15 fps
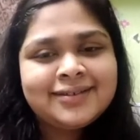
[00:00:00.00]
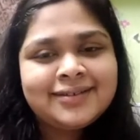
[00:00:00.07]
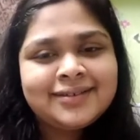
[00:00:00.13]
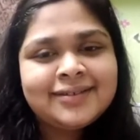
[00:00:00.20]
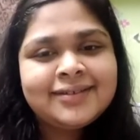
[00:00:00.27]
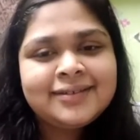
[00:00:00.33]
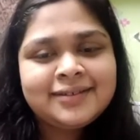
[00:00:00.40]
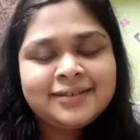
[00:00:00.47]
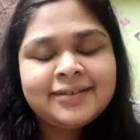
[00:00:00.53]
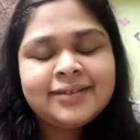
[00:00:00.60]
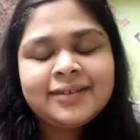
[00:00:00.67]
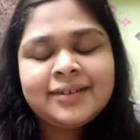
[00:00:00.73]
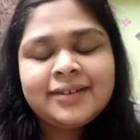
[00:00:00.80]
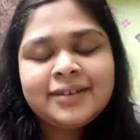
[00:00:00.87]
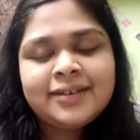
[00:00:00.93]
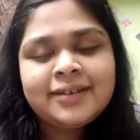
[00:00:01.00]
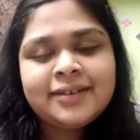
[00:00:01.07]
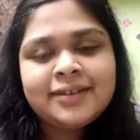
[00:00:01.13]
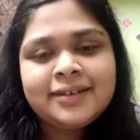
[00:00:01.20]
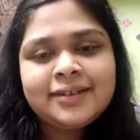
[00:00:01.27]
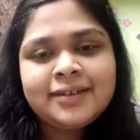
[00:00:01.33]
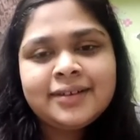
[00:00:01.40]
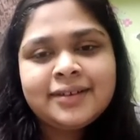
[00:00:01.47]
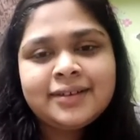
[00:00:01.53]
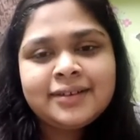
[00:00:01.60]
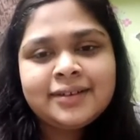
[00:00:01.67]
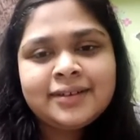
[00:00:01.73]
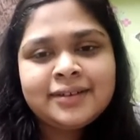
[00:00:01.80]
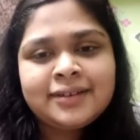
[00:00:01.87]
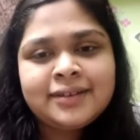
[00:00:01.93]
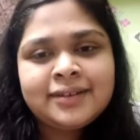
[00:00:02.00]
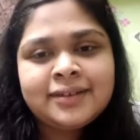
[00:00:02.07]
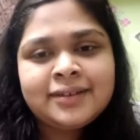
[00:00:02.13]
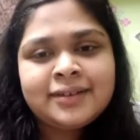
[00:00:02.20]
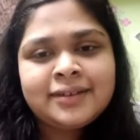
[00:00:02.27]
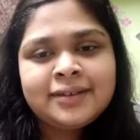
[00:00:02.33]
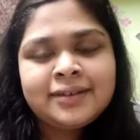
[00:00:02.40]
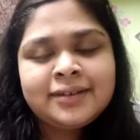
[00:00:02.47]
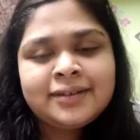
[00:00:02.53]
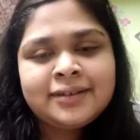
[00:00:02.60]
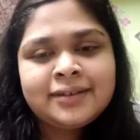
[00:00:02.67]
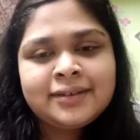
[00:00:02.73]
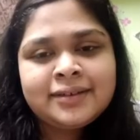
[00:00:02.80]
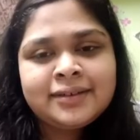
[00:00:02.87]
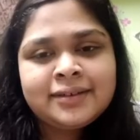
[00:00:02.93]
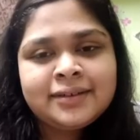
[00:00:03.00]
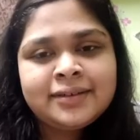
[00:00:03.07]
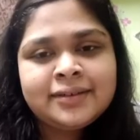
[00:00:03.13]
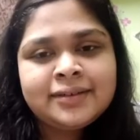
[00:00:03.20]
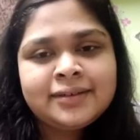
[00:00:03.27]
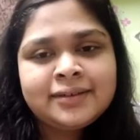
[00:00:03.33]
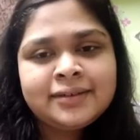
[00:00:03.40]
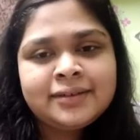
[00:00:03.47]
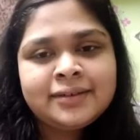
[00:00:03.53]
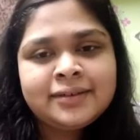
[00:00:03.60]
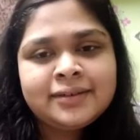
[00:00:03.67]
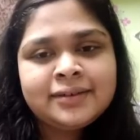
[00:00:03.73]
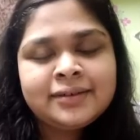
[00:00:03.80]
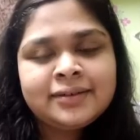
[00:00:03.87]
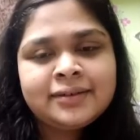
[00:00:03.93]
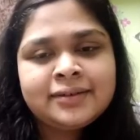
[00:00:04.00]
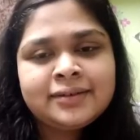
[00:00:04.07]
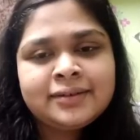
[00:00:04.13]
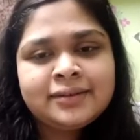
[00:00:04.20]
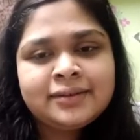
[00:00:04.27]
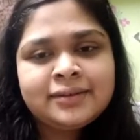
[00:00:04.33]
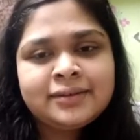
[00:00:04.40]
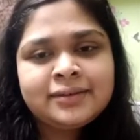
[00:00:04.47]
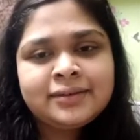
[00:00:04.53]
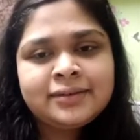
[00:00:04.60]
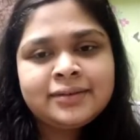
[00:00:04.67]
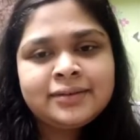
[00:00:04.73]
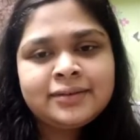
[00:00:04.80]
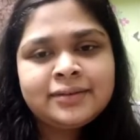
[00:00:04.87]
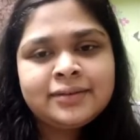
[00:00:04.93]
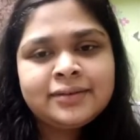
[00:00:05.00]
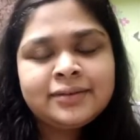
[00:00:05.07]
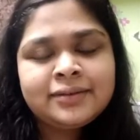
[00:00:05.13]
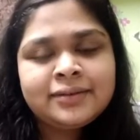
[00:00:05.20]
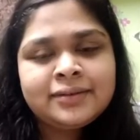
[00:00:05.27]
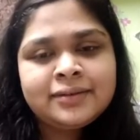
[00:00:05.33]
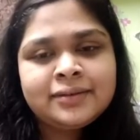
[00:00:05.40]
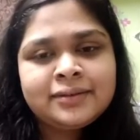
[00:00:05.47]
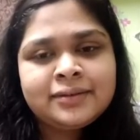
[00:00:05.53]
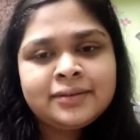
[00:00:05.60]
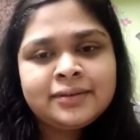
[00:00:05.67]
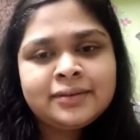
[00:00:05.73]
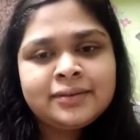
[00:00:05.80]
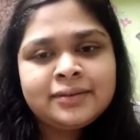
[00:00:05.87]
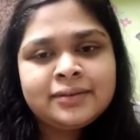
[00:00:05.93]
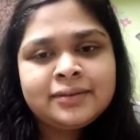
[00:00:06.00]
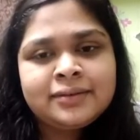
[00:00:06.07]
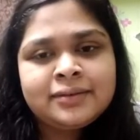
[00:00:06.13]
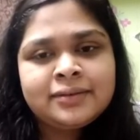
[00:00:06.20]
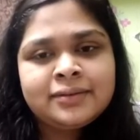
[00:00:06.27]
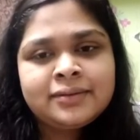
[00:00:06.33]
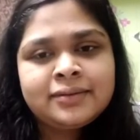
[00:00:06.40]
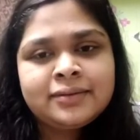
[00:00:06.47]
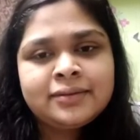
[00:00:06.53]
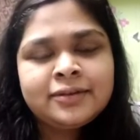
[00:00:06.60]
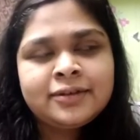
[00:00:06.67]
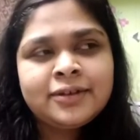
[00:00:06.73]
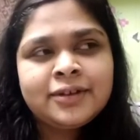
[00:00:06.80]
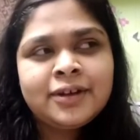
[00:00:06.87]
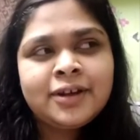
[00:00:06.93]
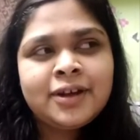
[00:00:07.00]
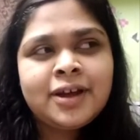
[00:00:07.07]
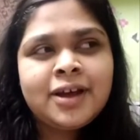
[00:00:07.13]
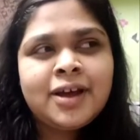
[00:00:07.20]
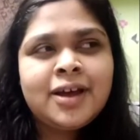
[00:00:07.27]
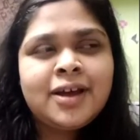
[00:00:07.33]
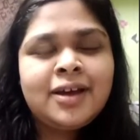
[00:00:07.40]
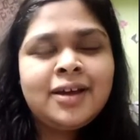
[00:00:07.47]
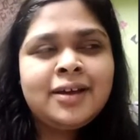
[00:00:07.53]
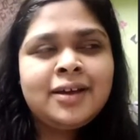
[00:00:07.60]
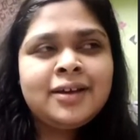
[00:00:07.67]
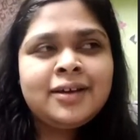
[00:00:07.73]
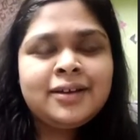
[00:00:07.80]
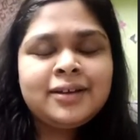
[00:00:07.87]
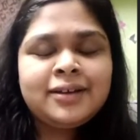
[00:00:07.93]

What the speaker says: [no speech]